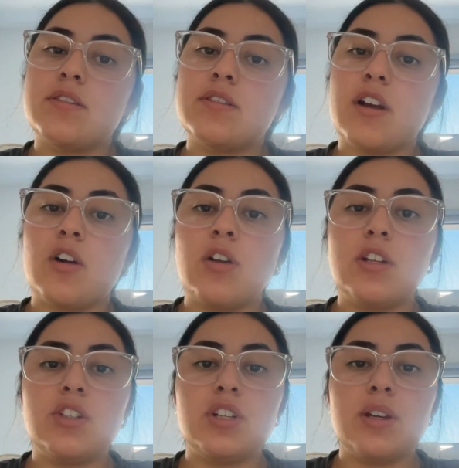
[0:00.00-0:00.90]

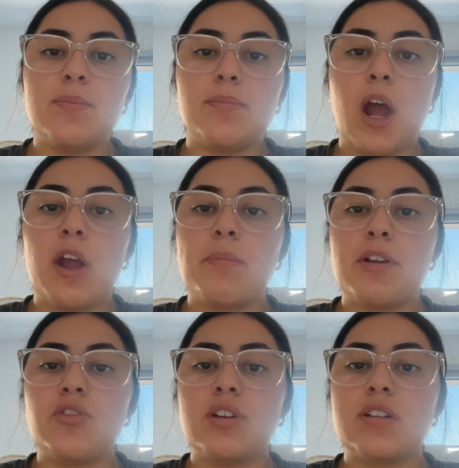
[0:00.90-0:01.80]
psychology,
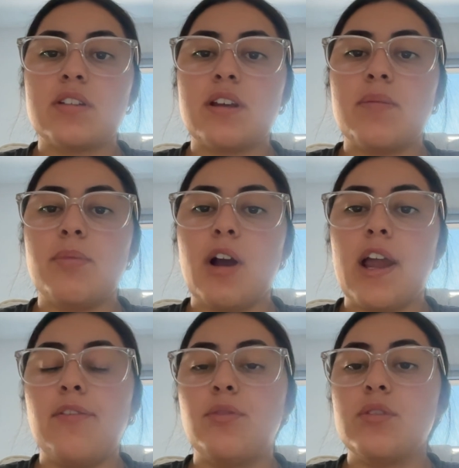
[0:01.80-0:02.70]
biometrics, and
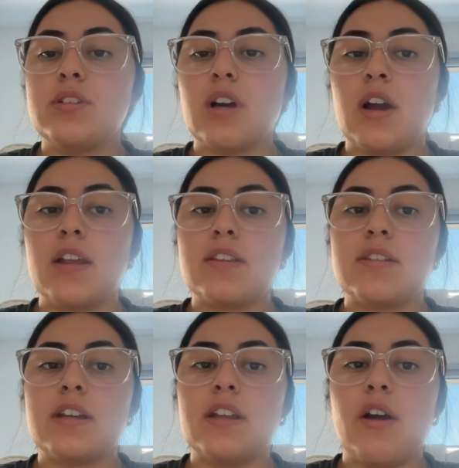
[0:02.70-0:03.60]
behavioral
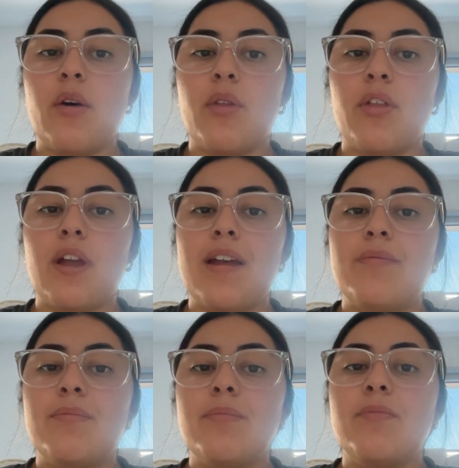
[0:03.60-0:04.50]
science in health
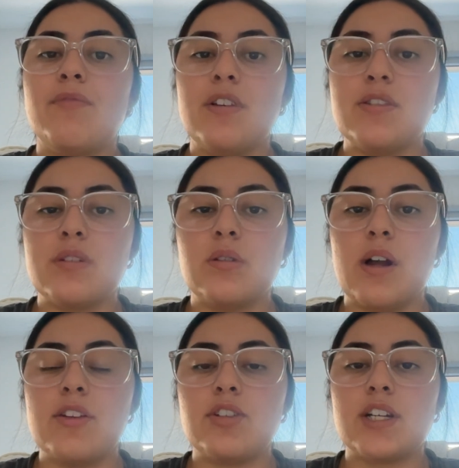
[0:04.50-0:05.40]
and physical
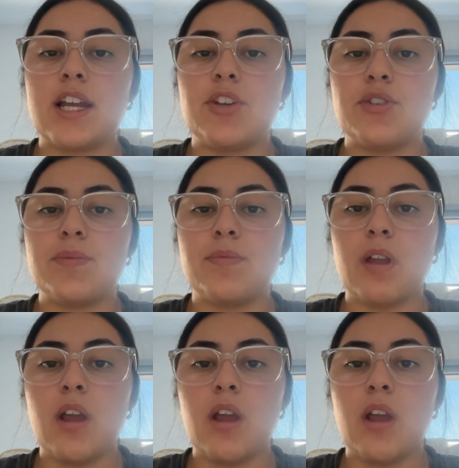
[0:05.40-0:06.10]
education.